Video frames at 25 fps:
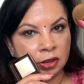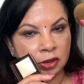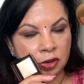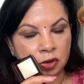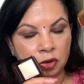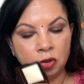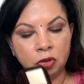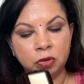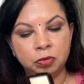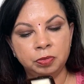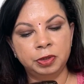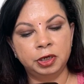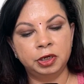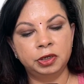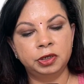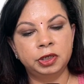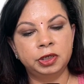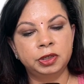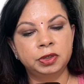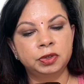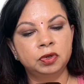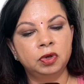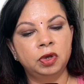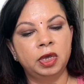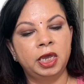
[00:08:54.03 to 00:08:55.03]
Tilbury.
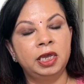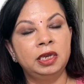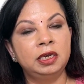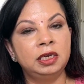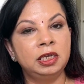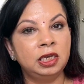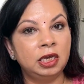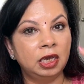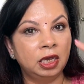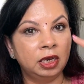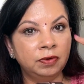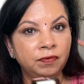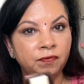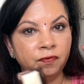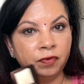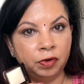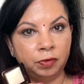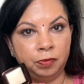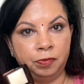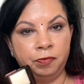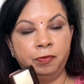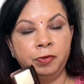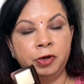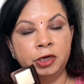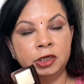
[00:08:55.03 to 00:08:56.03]
So any
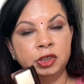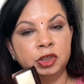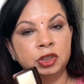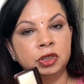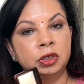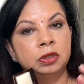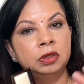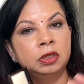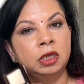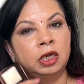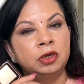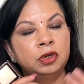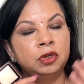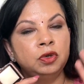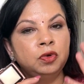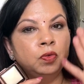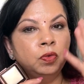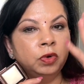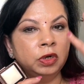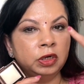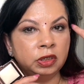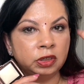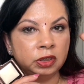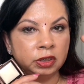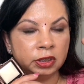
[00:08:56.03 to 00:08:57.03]
imperfection that you
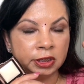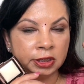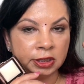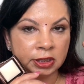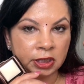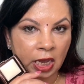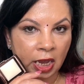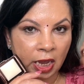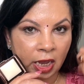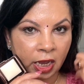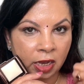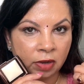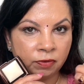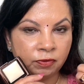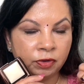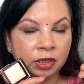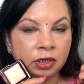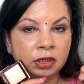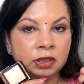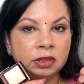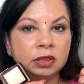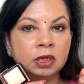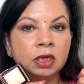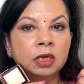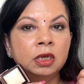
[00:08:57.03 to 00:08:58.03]
want to just have
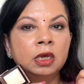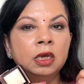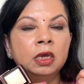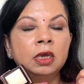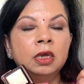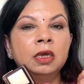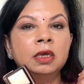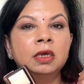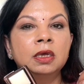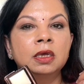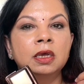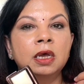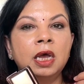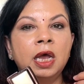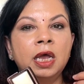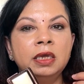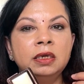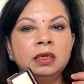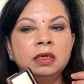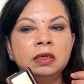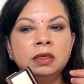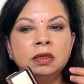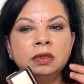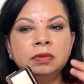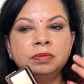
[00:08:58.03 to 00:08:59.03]
it kind
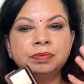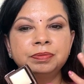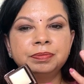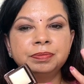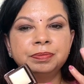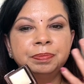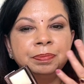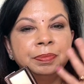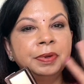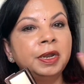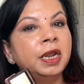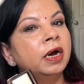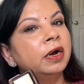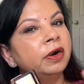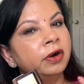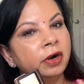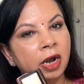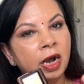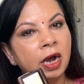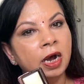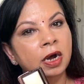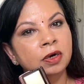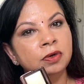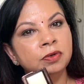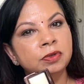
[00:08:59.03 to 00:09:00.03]
of blur
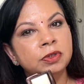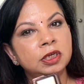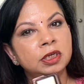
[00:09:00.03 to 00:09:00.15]
out,